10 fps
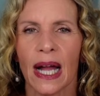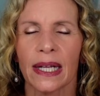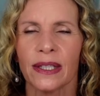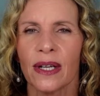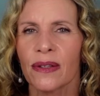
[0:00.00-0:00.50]

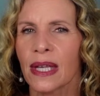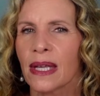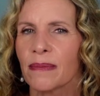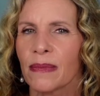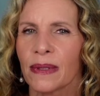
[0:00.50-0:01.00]
I know
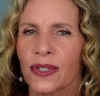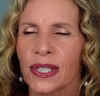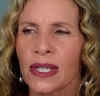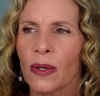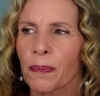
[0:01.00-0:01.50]
that
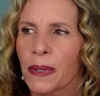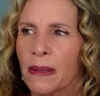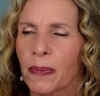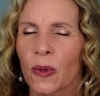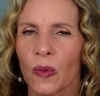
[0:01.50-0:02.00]
still
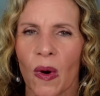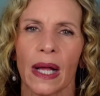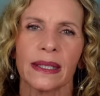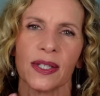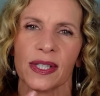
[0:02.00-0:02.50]
people
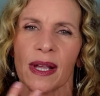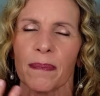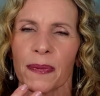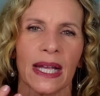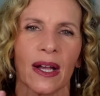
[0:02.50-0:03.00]
want
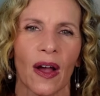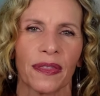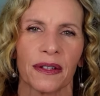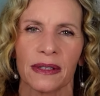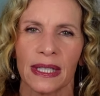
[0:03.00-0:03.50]
something
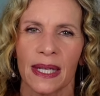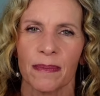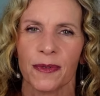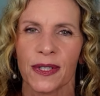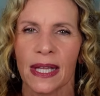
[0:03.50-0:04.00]
on their lips.